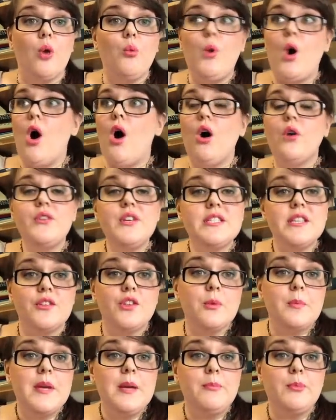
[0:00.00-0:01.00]
well, all these
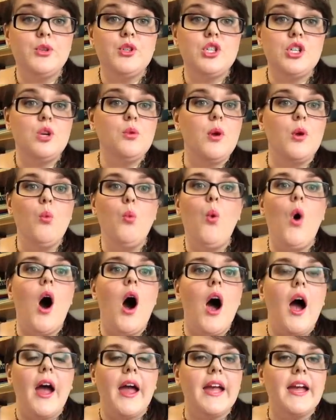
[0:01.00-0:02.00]
other people do, and
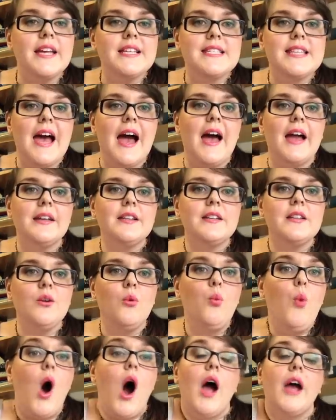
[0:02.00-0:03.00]
why is that?
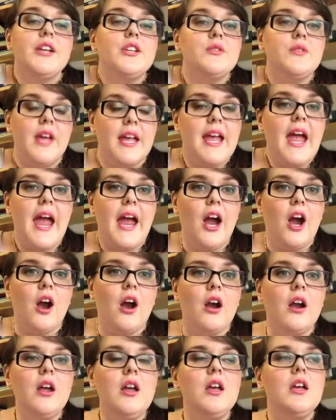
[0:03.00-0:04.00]
Why do they
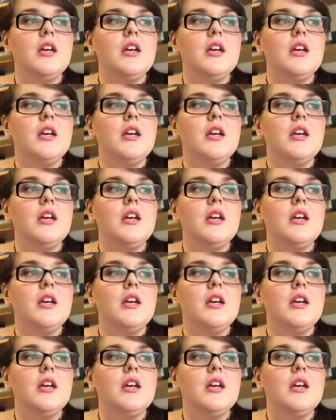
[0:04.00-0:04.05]
care?